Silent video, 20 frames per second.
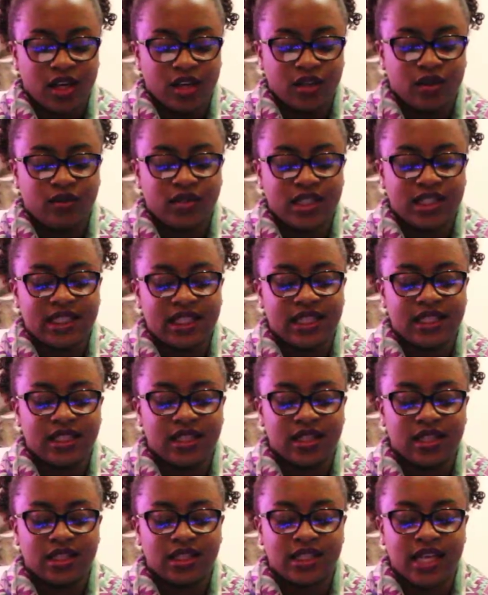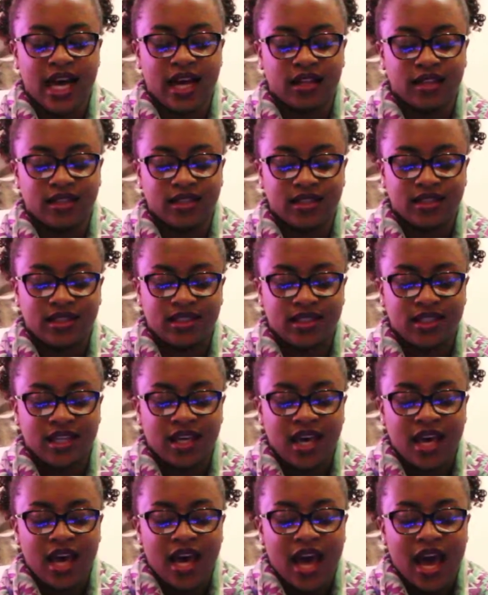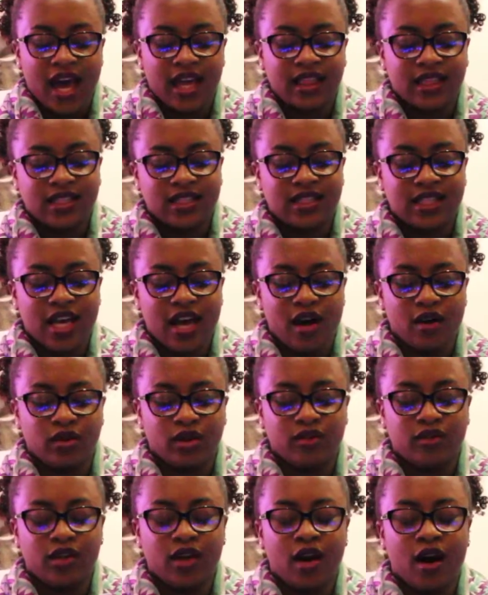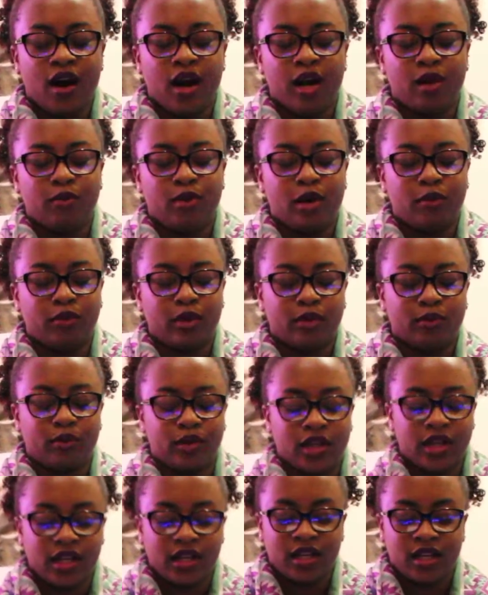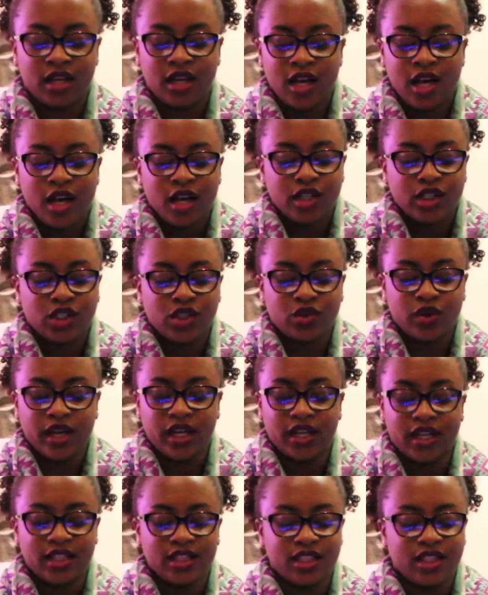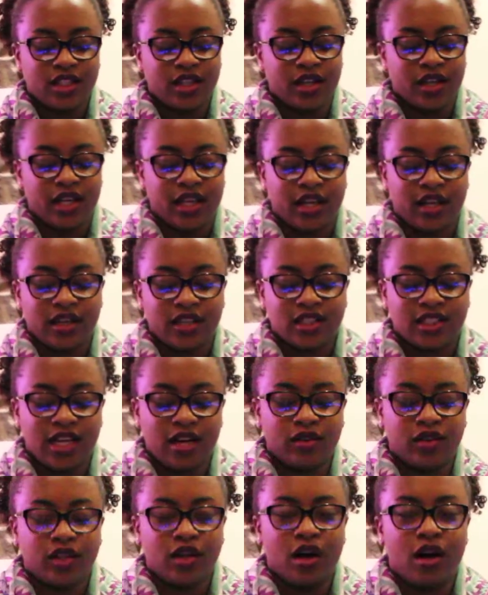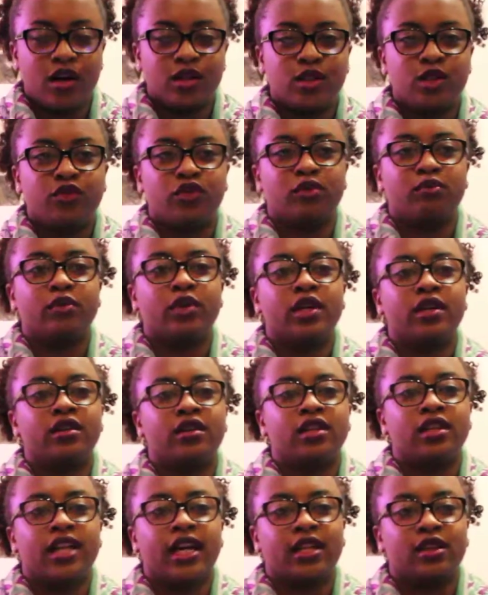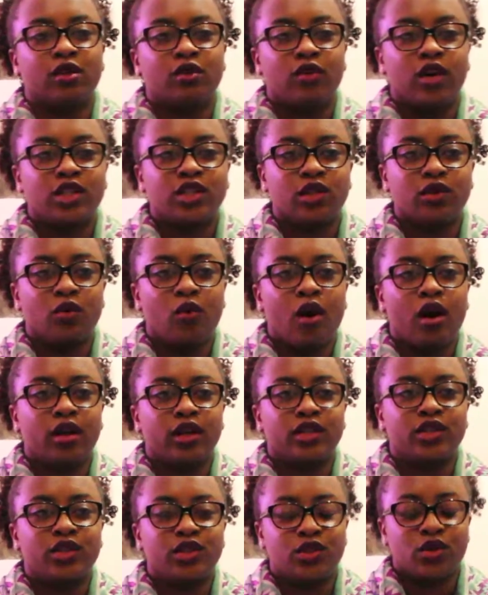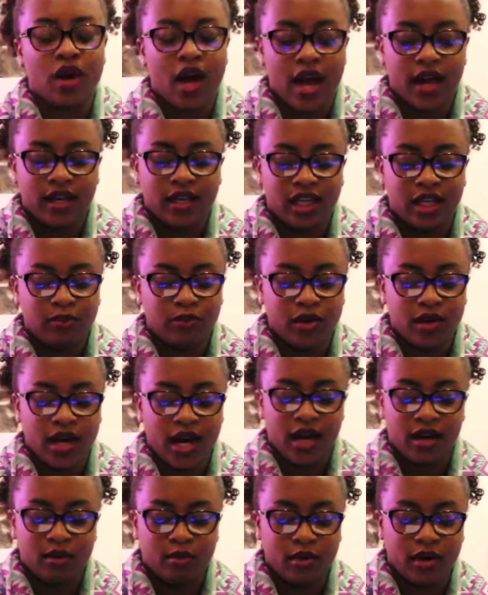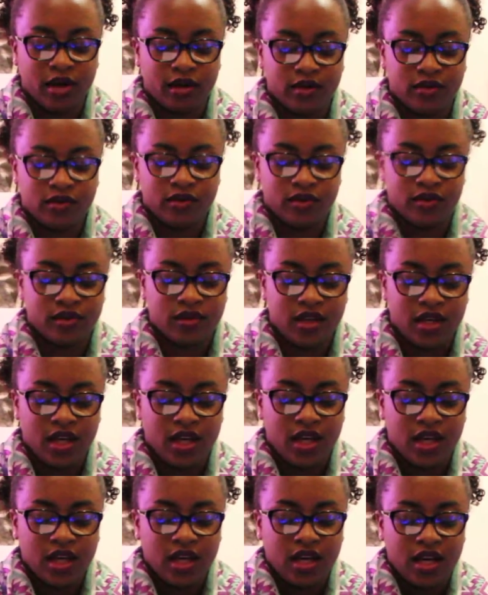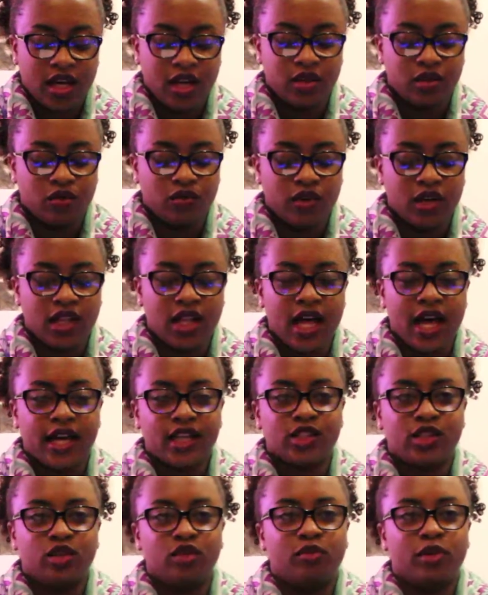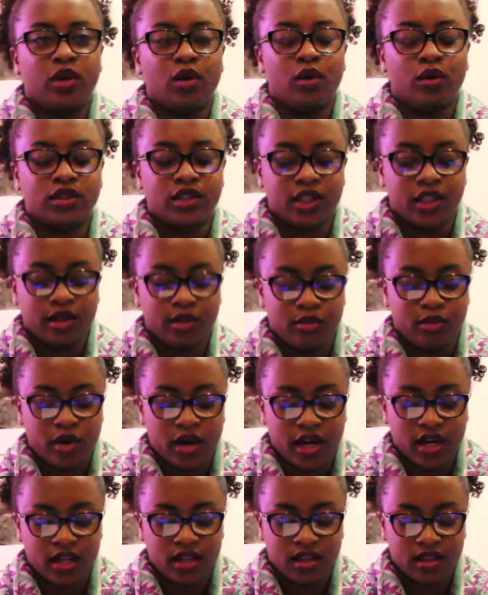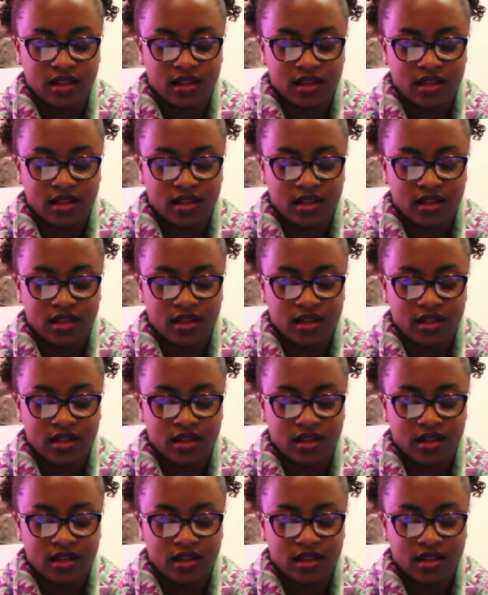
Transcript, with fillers: You just listen in silence. At the sound of your heart pumping blood, straight into your ears sounding all too familiar like the rushing waters you try and keep your head above. And you realize you've been holding your breath.